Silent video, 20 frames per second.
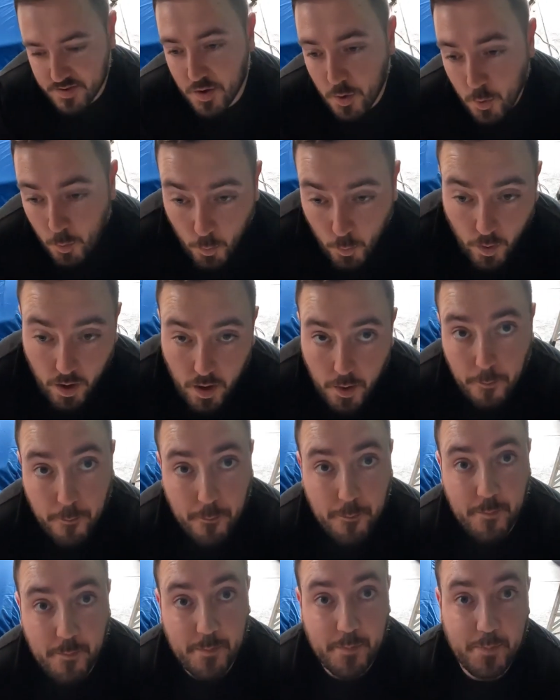
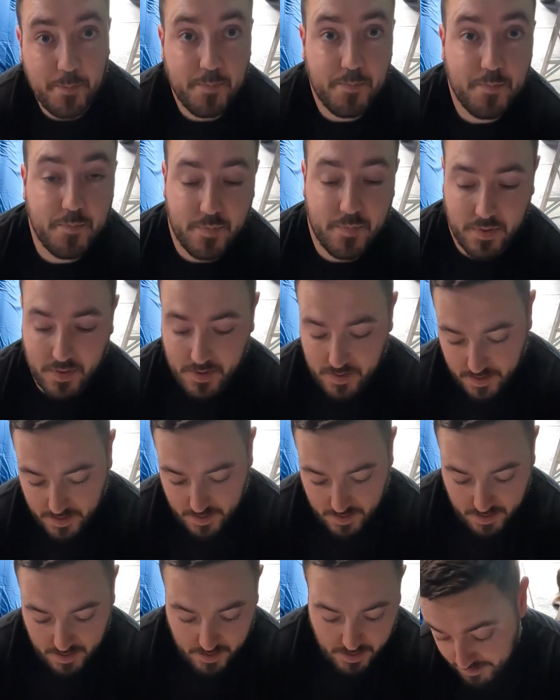so
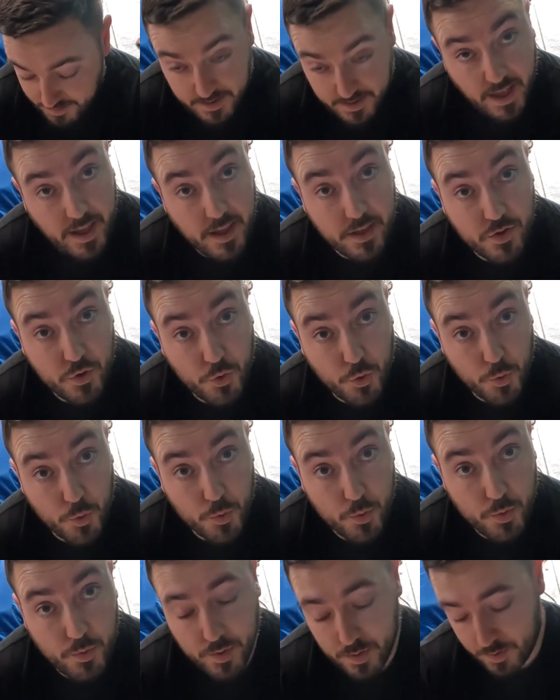day
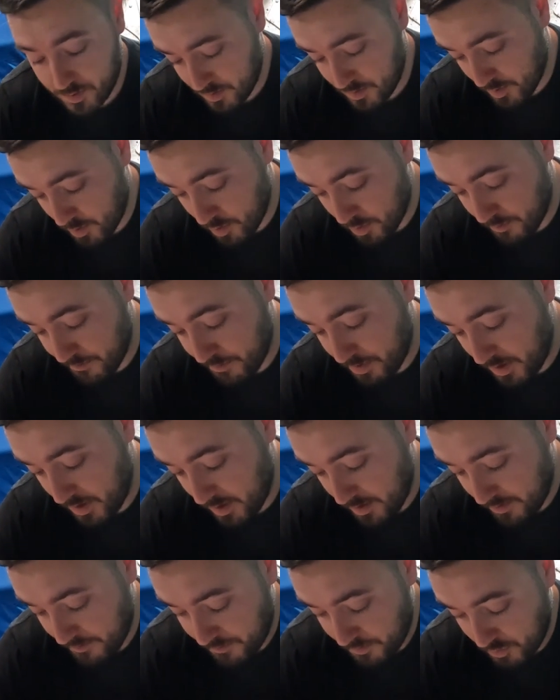2 of
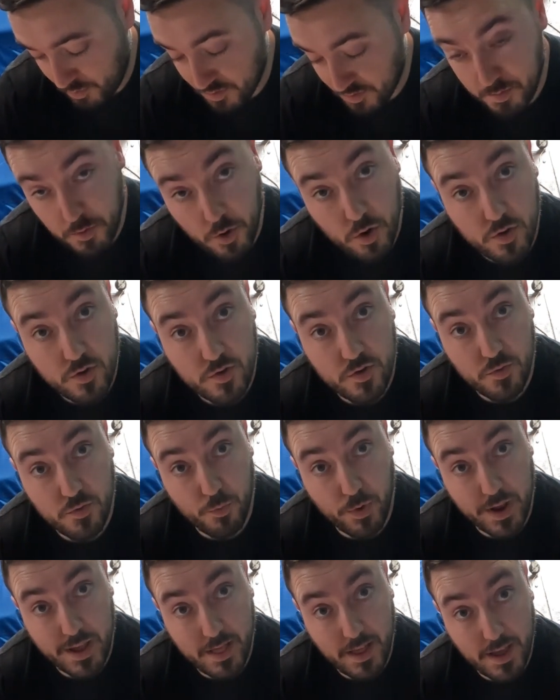the
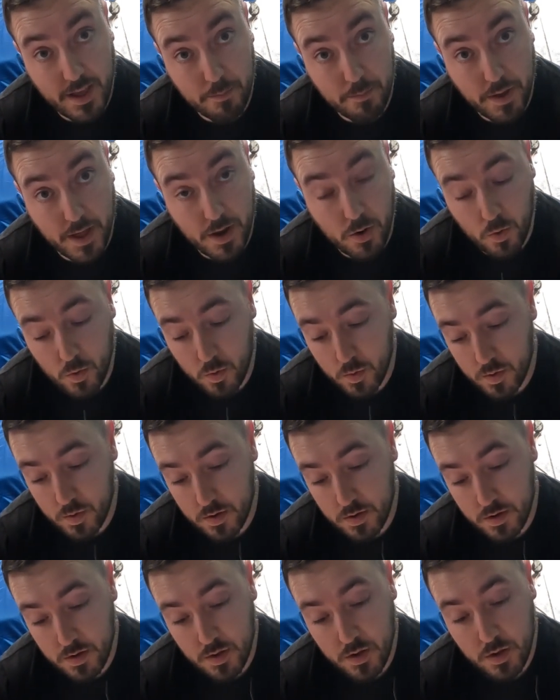Fusebox relay panel
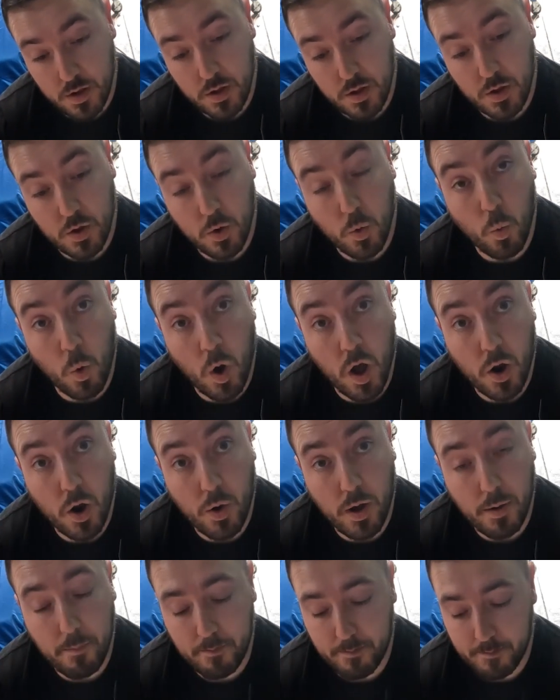
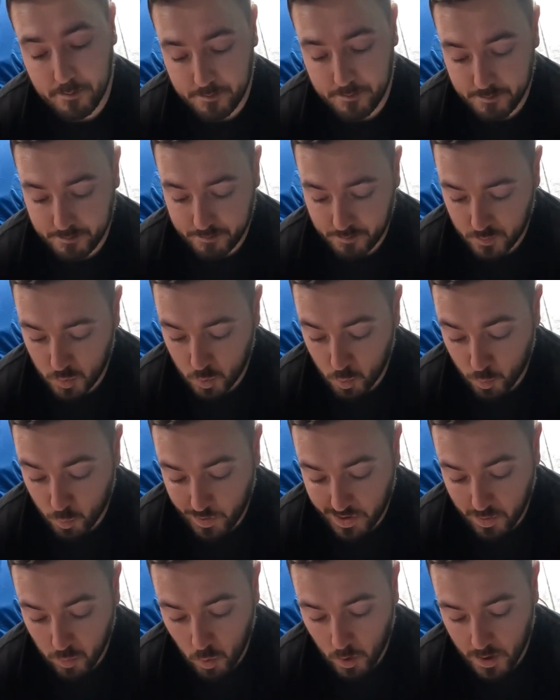wire up or
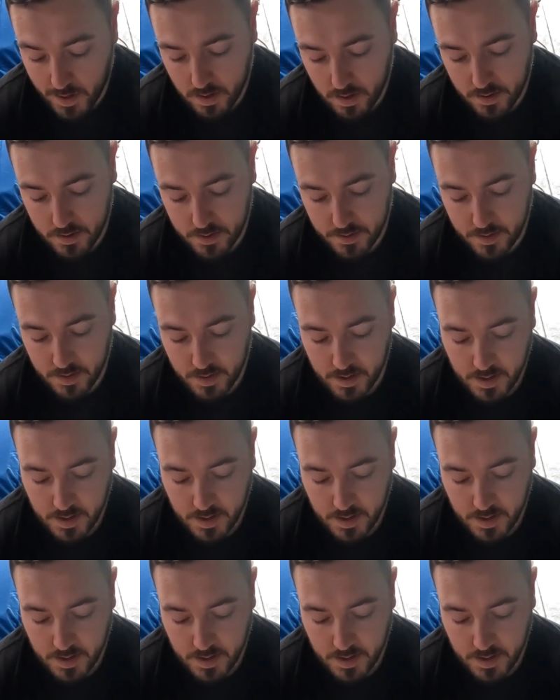rewire,